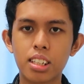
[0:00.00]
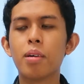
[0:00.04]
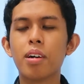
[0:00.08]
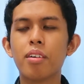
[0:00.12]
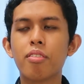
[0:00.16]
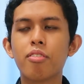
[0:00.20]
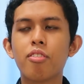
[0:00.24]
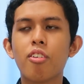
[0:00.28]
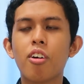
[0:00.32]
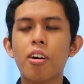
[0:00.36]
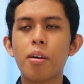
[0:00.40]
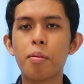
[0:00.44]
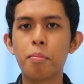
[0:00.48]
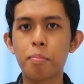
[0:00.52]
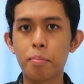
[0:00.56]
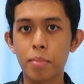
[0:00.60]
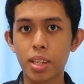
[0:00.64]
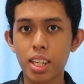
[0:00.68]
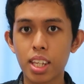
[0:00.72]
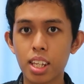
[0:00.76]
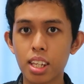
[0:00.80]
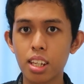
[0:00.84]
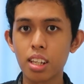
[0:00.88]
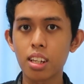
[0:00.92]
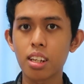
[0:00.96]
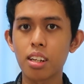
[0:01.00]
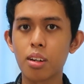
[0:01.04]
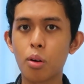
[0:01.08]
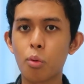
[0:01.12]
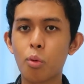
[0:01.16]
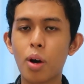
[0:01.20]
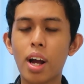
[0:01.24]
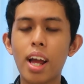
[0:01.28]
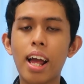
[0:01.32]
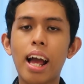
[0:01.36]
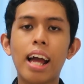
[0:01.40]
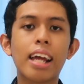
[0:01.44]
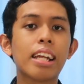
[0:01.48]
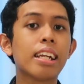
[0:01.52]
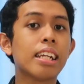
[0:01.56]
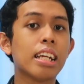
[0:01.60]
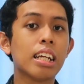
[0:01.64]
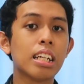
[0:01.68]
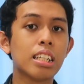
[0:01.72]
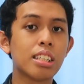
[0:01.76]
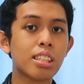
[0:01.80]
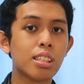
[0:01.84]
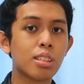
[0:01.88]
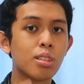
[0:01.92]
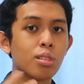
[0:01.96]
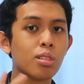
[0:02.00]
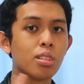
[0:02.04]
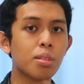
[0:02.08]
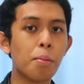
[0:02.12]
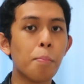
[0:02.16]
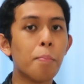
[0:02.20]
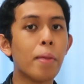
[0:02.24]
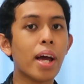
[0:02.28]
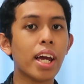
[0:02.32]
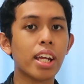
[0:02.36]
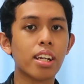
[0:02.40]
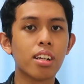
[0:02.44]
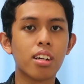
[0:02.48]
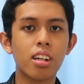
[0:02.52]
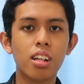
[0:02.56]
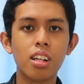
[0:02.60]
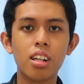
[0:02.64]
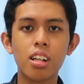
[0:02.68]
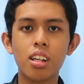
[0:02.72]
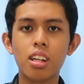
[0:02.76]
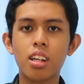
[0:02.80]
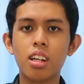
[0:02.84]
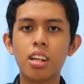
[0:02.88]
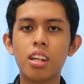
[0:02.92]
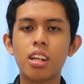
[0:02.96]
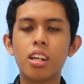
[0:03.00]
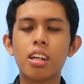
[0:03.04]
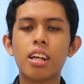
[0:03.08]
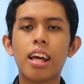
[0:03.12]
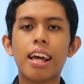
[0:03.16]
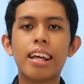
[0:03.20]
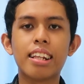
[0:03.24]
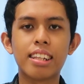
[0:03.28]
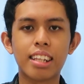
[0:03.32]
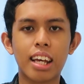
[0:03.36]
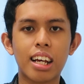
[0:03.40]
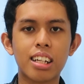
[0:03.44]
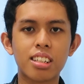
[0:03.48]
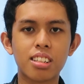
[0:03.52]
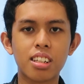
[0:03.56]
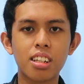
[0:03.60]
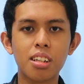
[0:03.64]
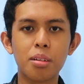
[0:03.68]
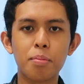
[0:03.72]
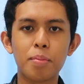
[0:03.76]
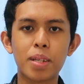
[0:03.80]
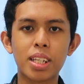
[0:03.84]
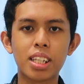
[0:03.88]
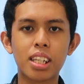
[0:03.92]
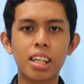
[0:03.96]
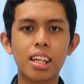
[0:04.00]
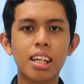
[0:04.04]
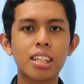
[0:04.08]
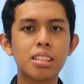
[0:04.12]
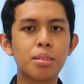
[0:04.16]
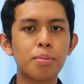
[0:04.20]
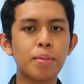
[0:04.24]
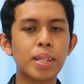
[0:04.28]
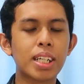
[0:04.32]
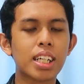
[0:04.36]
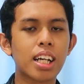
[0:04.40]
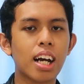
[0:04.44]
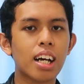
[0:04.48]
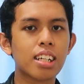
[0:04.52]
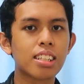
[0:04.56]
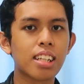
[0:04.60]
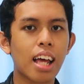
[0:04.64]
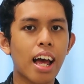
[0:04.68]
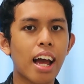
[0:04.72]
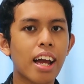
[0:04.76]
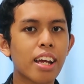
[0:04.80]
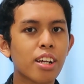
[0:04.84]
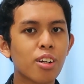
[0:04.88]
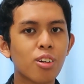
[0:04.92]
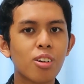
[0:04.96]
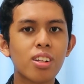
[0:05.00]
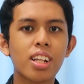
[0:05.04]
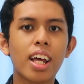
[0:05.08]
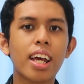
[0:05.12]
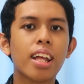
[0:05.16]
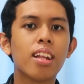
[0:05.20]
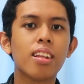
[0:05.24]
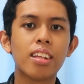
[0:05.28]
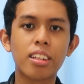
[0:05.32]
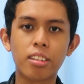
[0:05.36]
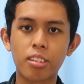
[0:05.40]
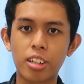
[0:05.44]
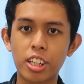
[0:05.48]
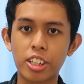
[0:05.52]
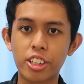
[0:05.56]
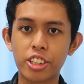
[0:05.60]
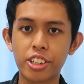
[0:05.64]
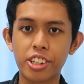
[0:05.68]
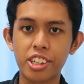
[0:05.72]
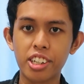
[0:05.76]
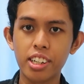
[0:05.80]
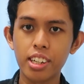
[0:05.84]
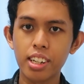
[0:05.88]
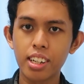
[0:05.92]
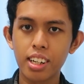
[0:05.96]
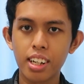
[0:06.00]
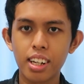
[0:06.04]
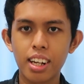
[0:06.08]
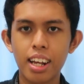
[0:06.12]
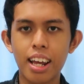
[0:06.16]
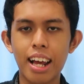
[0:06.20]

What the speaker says: But for me, why I didn't choose BENL and TESL is because I don't like literature.